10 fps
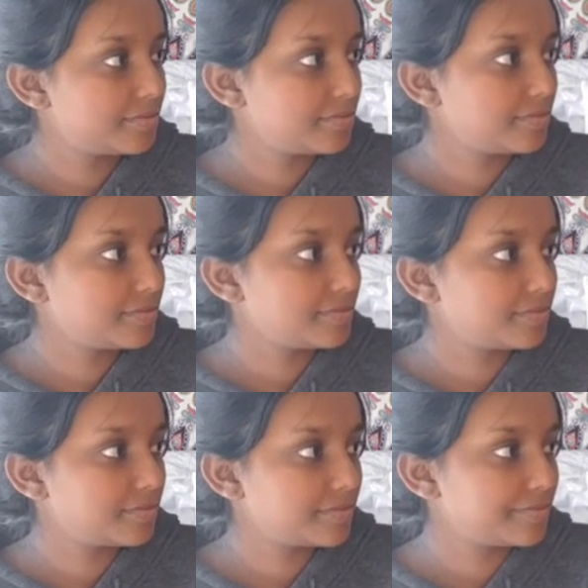
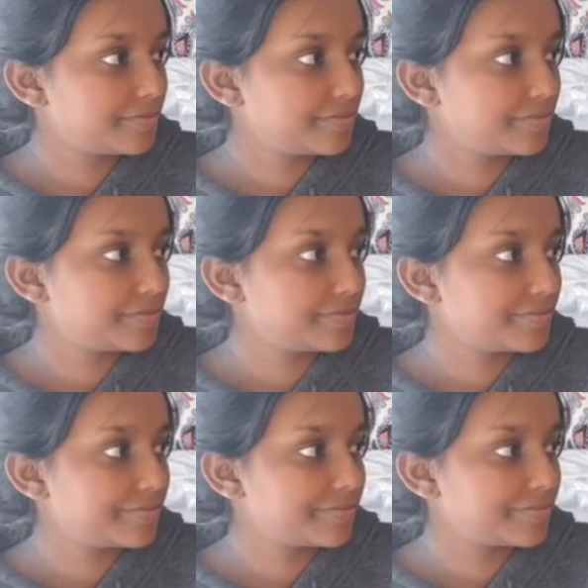
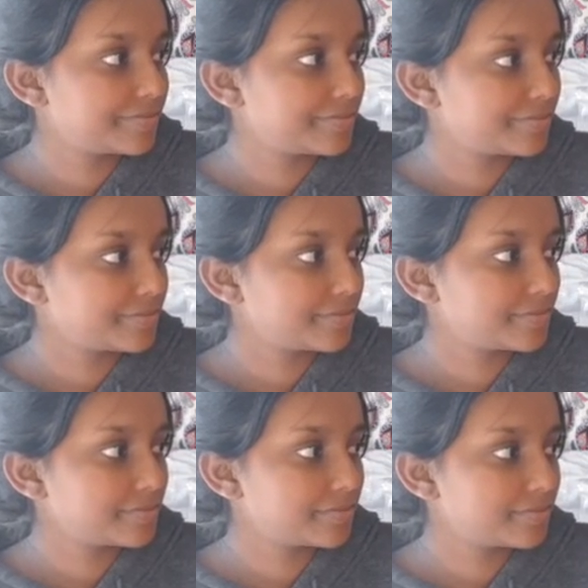
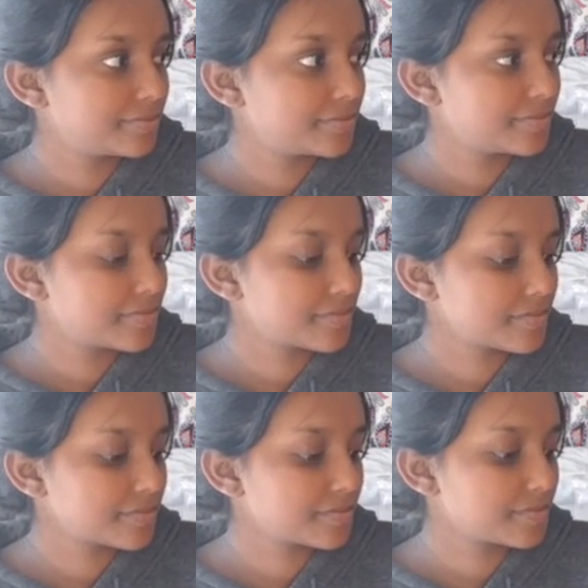
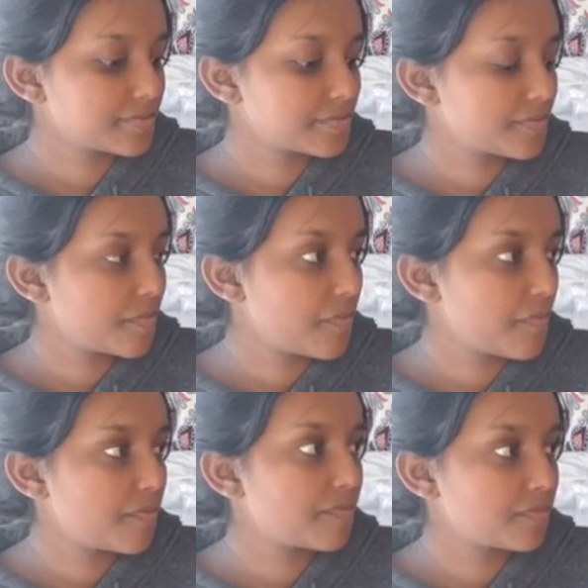[no speech]